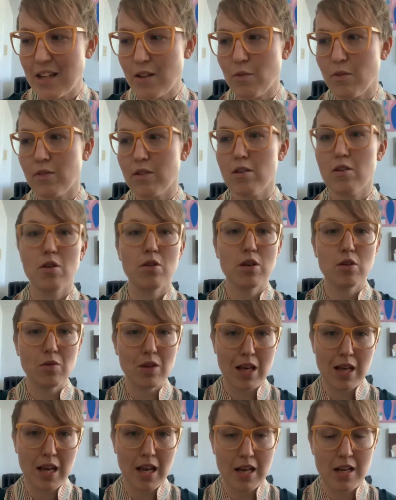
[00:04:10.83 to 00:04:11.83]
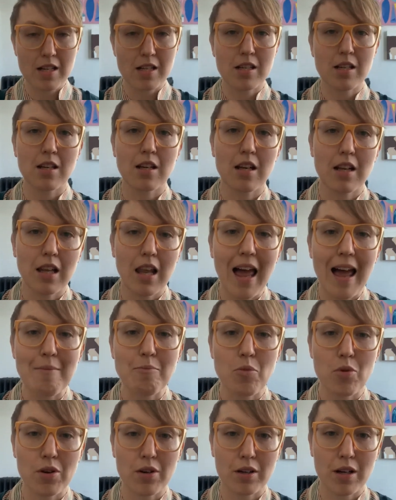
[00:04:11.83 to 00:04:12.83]
You can get into a lot
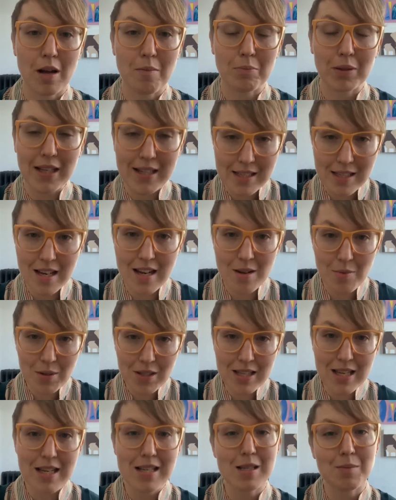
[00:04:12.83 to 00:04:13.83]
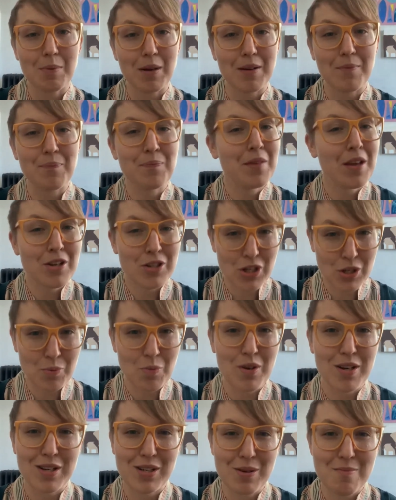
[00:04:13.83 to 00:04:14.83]
more complexity with these, but just
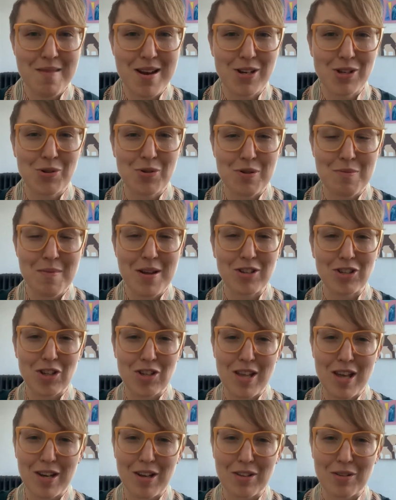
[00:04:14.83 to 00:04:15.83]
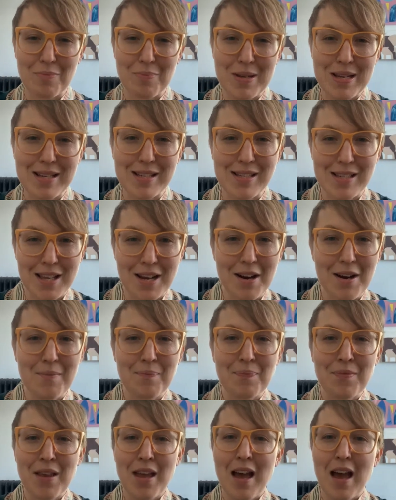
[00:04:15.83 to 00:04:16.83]
wanted to make sure to mention that other piece there.
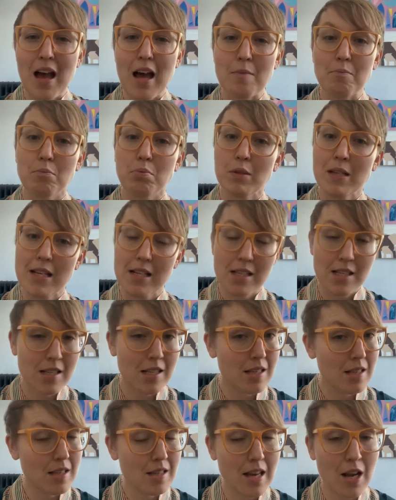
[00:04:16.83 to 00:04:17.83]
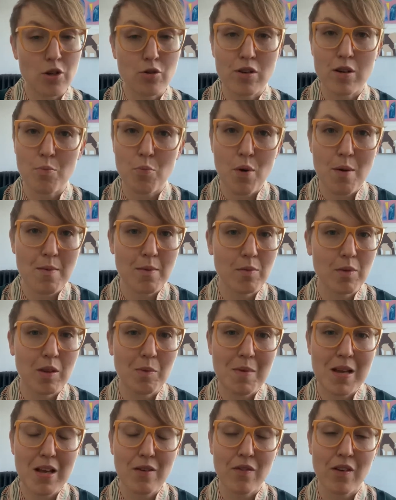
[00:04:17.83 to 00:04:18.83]
Please schedule an appointment with
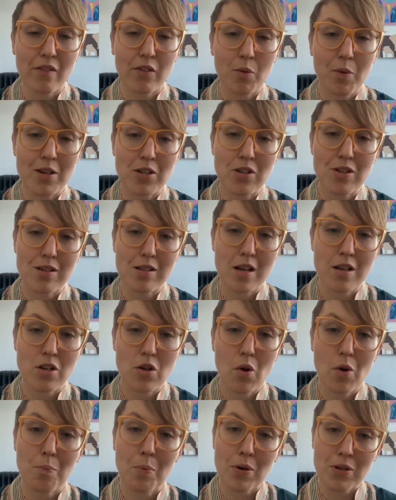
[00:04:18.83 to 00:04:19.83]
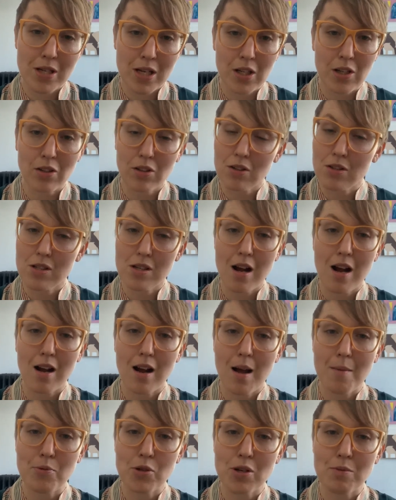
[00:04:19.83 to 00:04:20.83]
me if you have questions on your particular stock
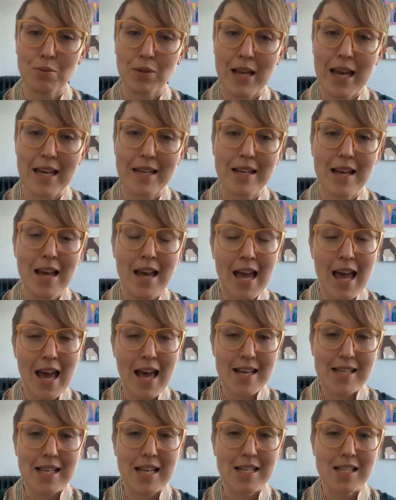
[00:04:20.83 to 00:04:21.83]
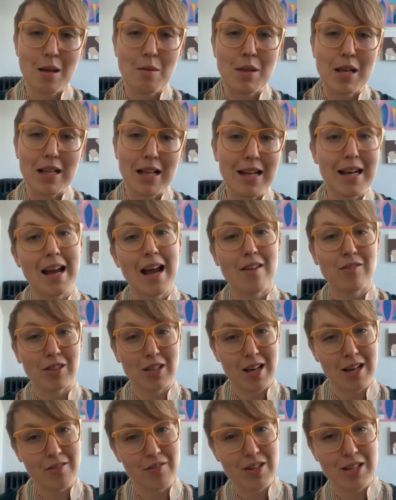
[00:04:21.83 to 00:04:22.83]
option plan, as that's something that I have a
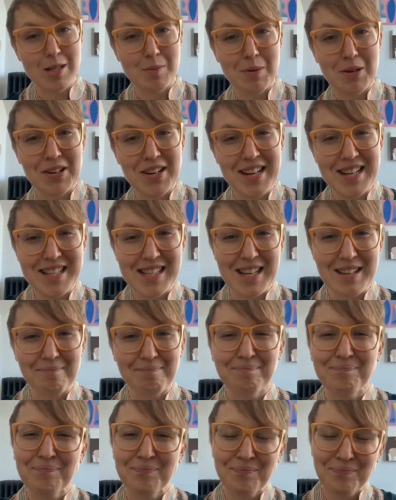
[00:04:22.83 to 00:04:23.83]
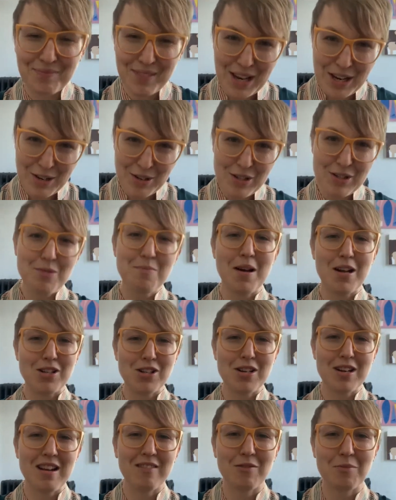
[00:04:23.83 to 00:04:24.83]
lot of experience in. Thank you so much
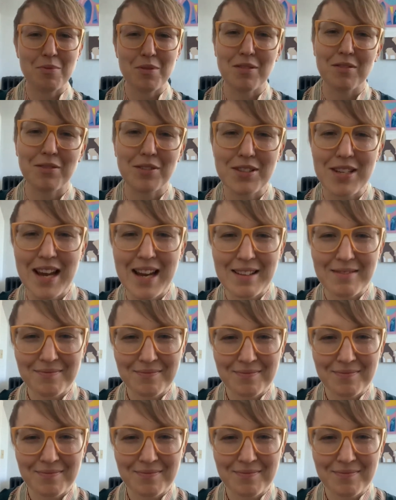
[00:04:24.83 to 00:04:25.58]
and have a beautiful day.